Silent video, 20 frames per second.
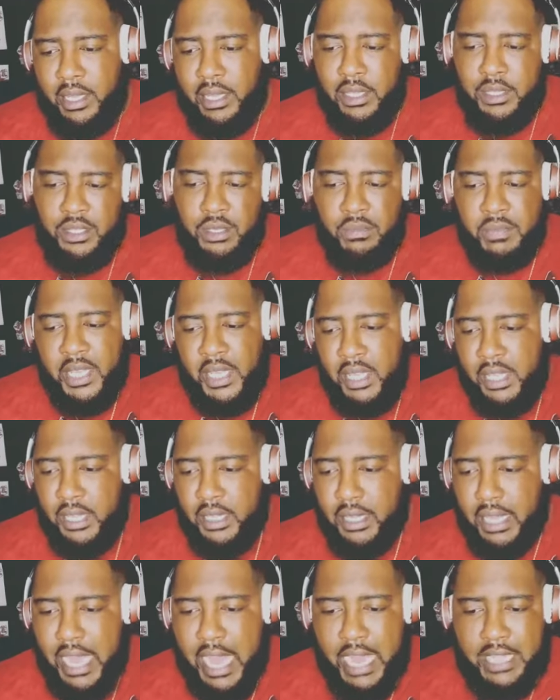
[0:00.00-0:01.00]
And to
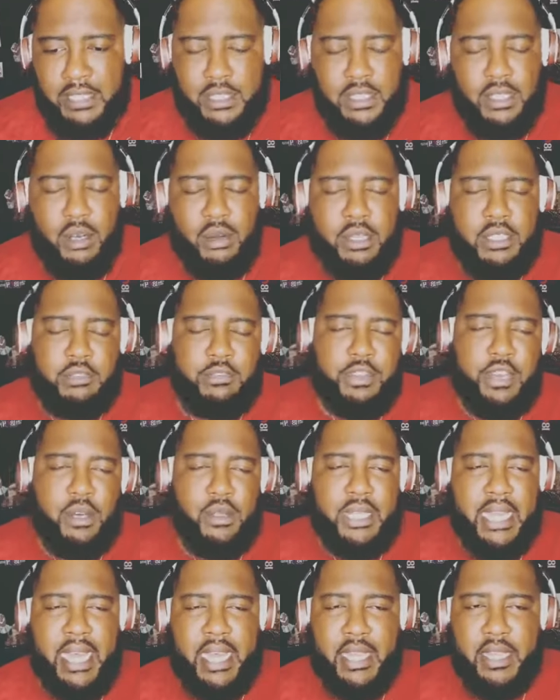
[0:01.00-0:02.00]
me, I just always
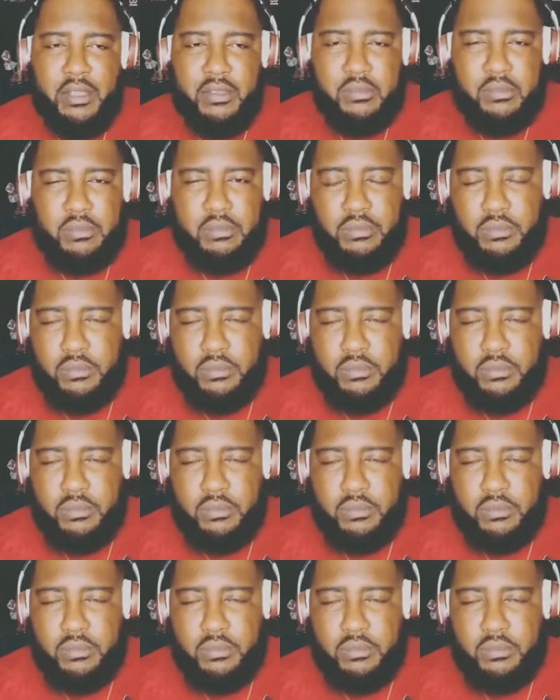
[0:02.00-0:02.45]
felt like